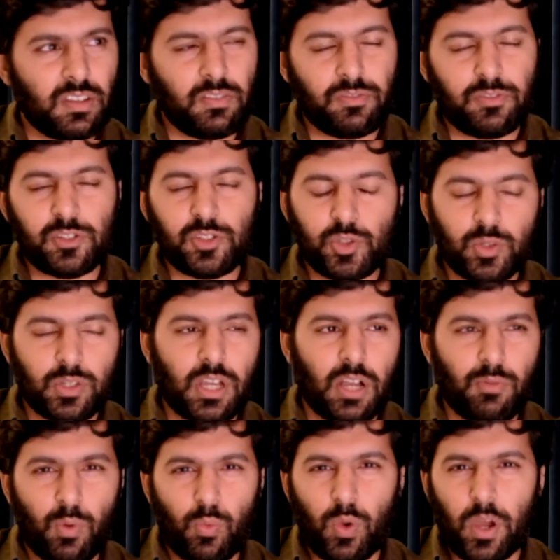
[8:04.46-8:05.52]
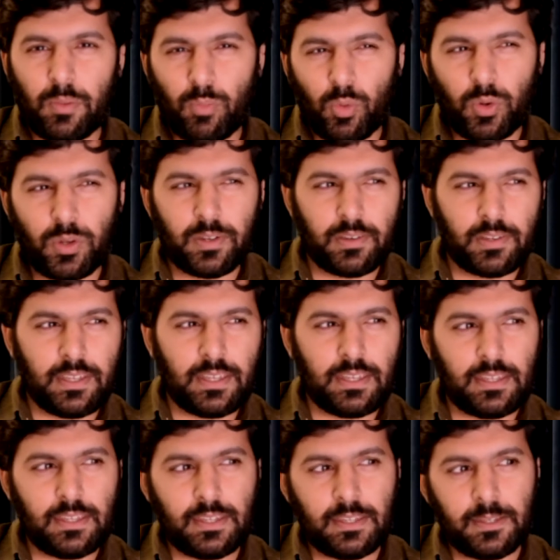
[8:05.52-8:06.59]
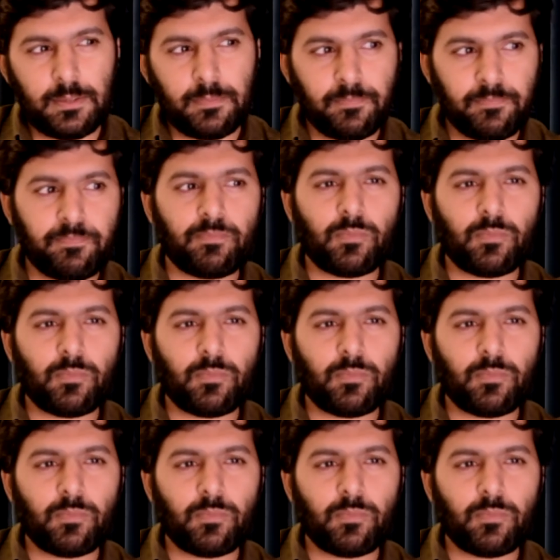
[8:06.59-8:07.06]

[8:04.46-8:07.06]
if we should cover one more tree.